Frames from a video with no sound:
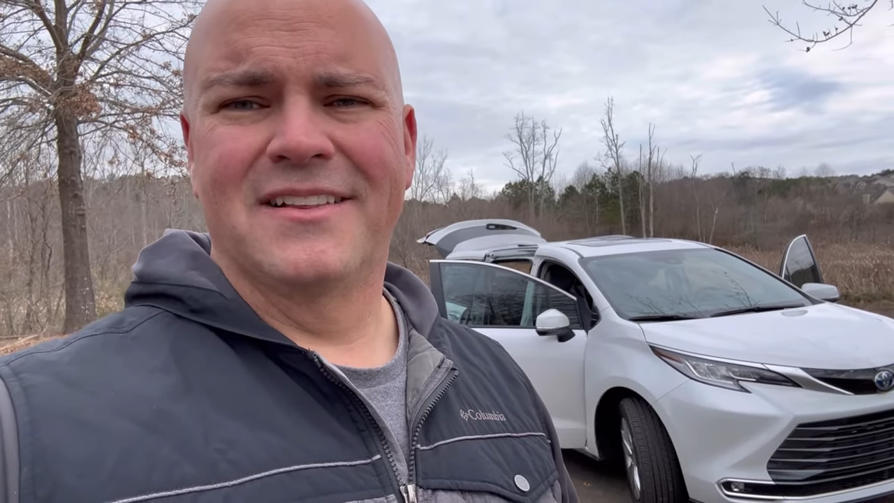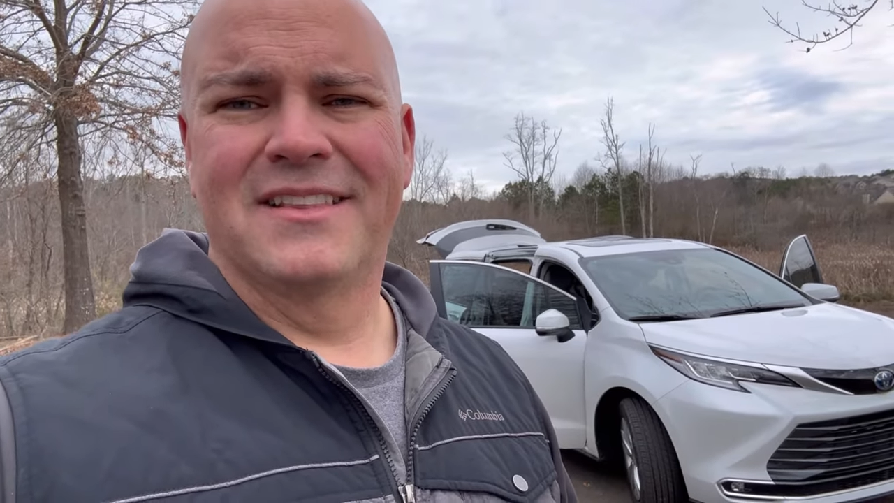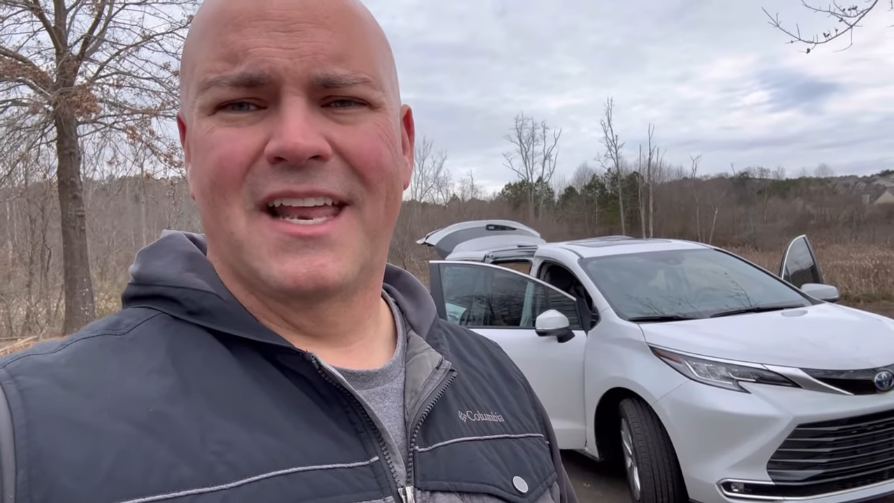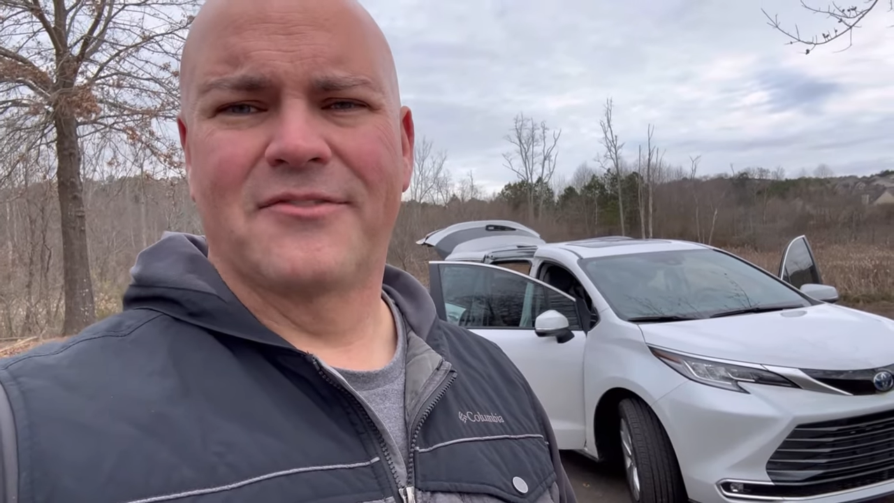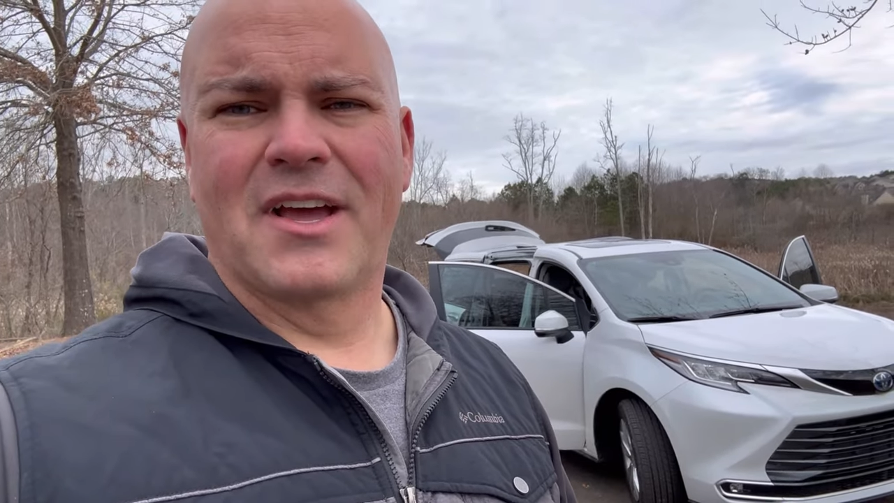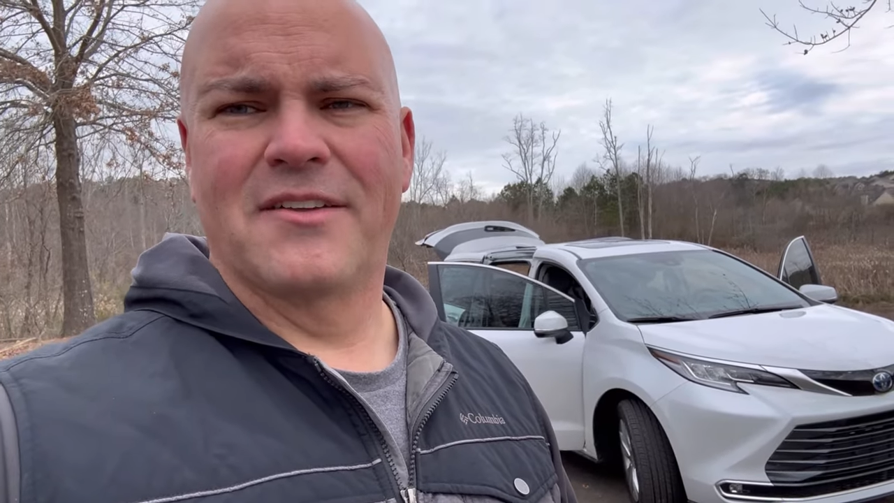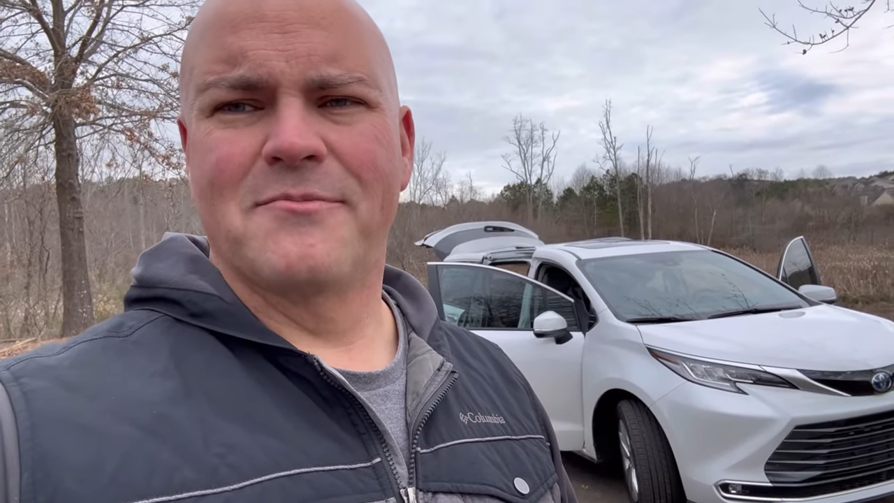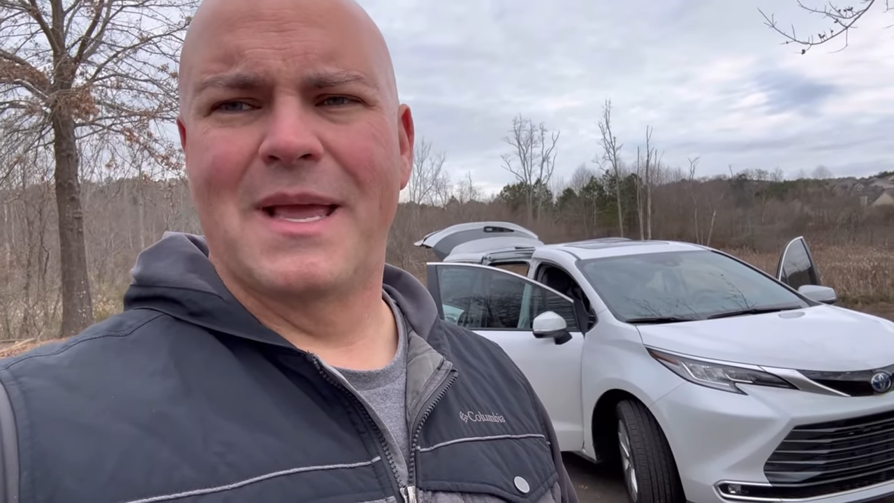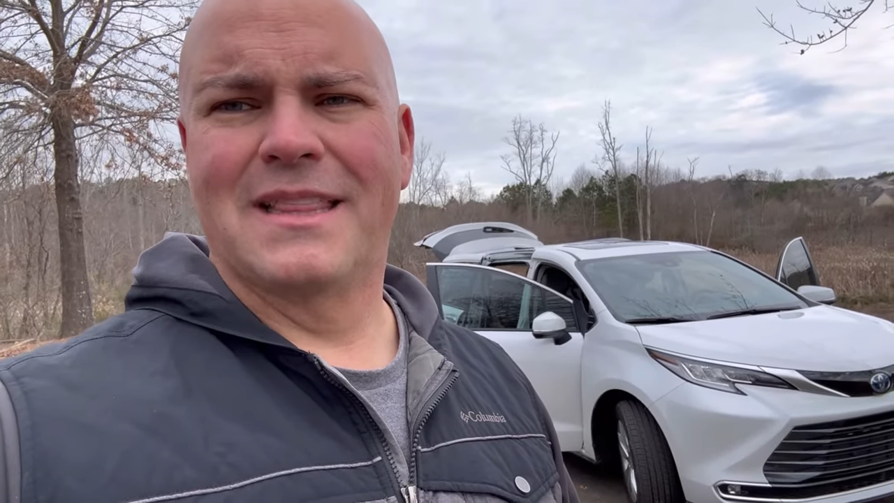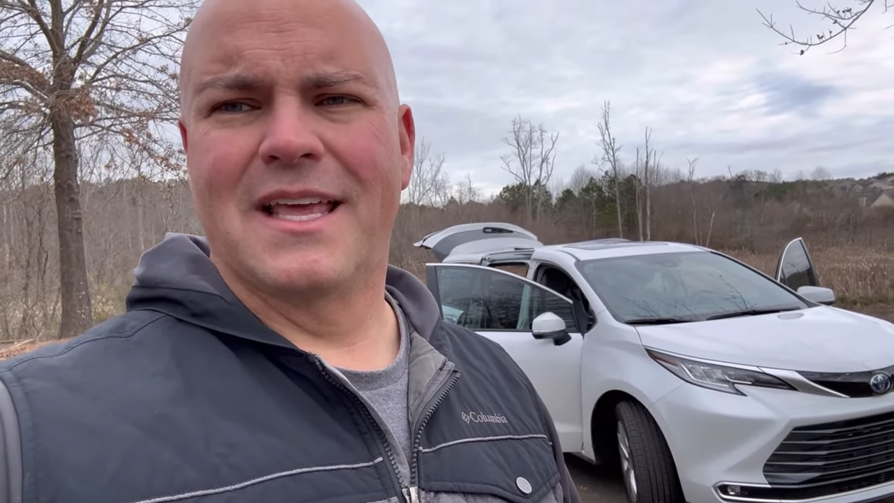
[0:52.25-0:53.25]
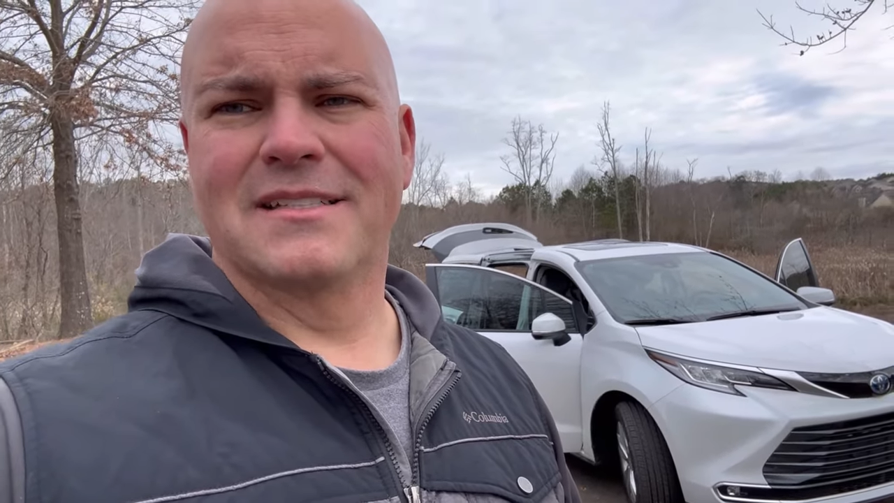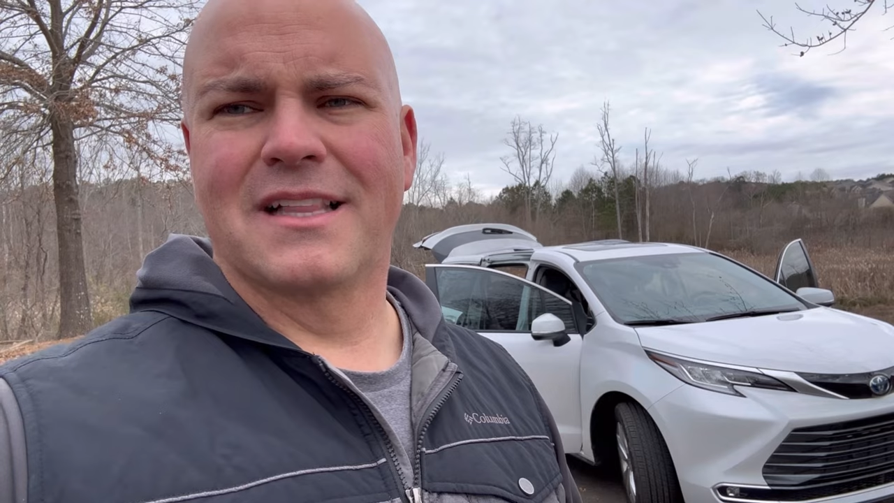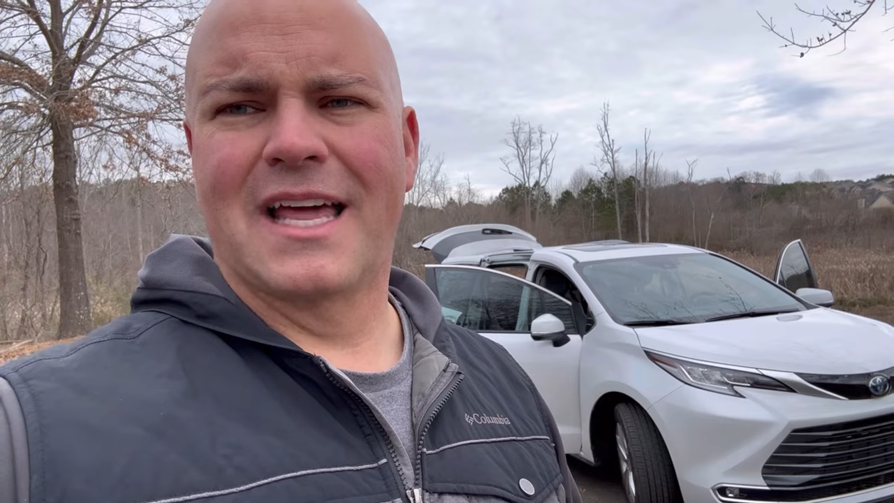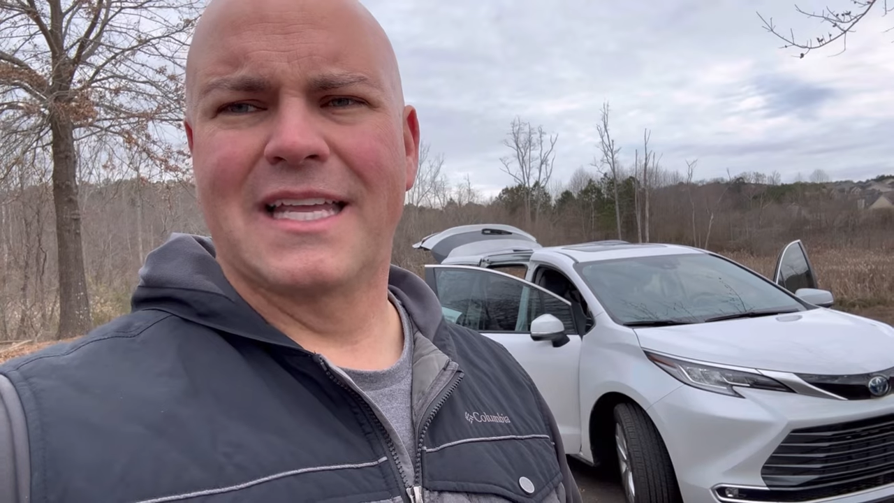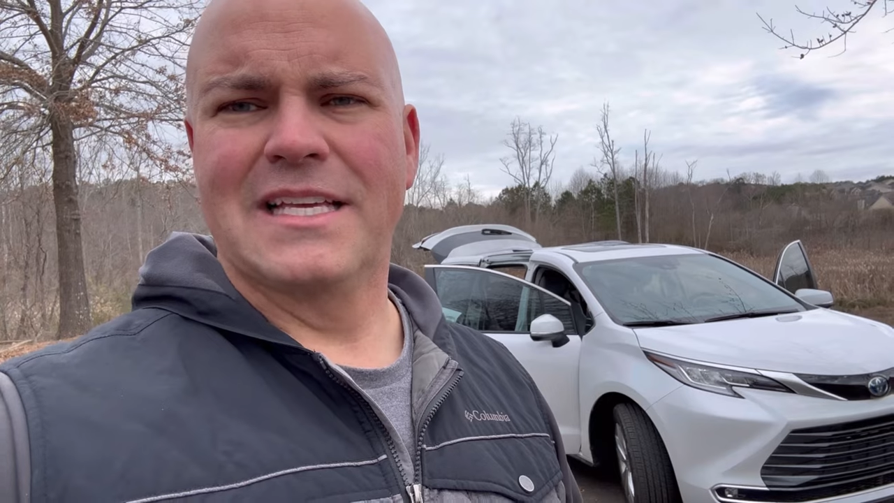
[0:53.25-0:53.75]
that have kind of made things a
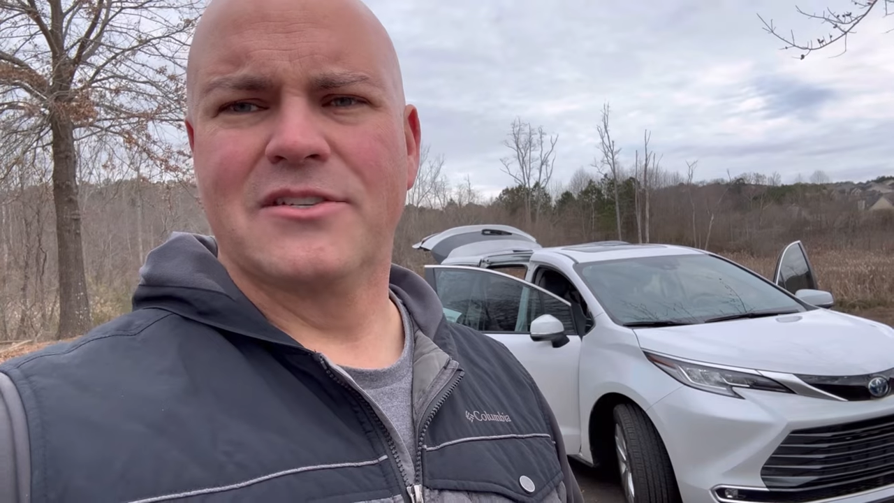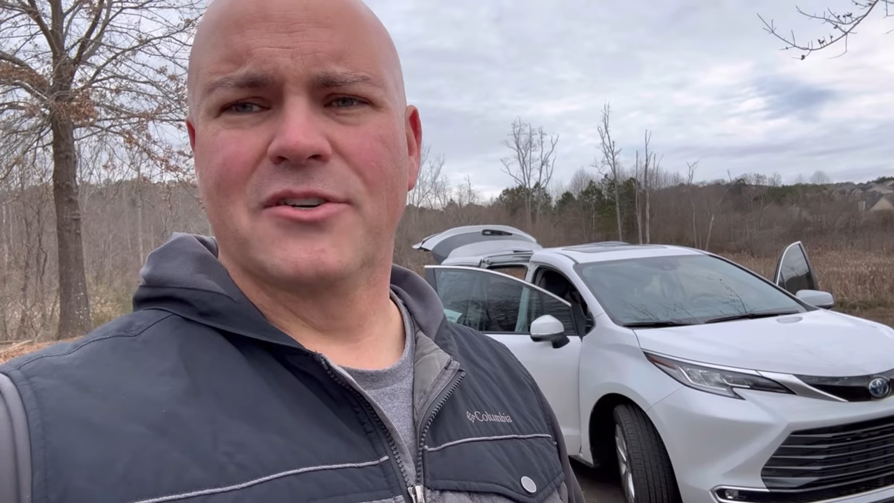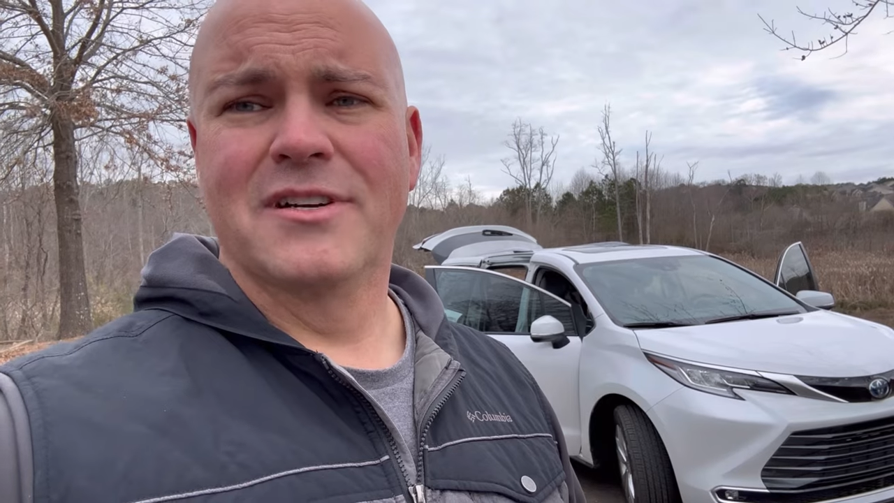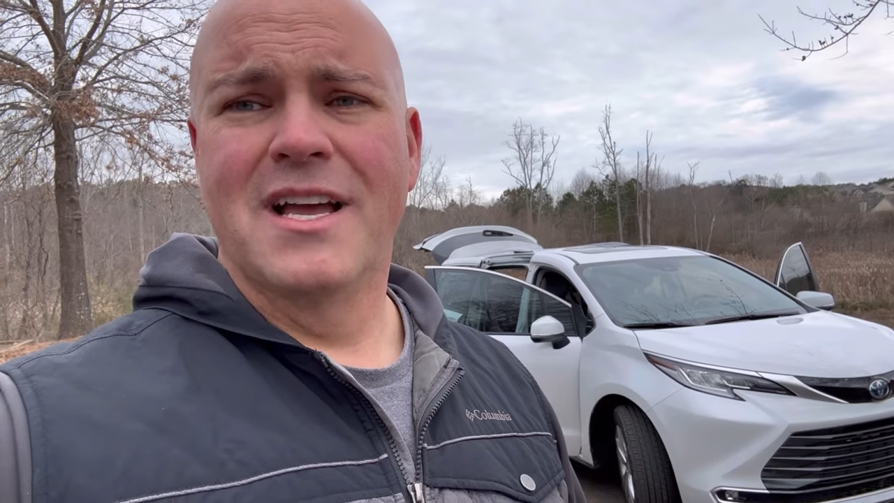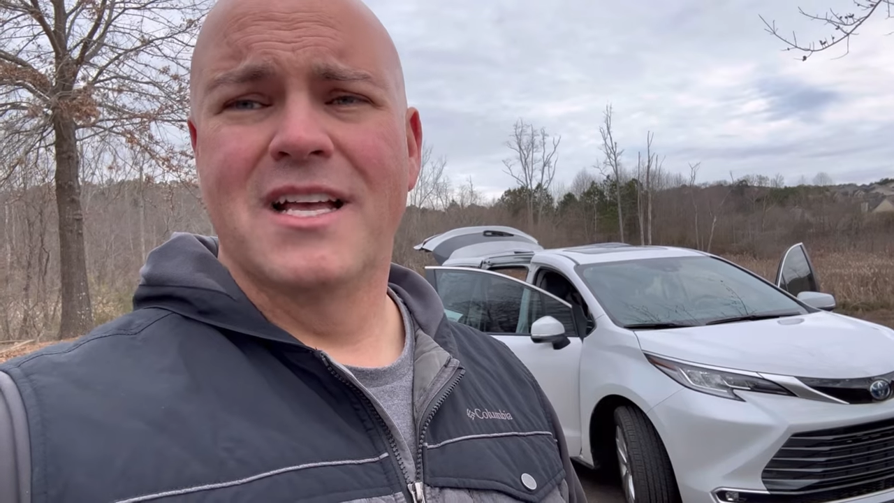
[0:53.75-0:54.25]
lot easier,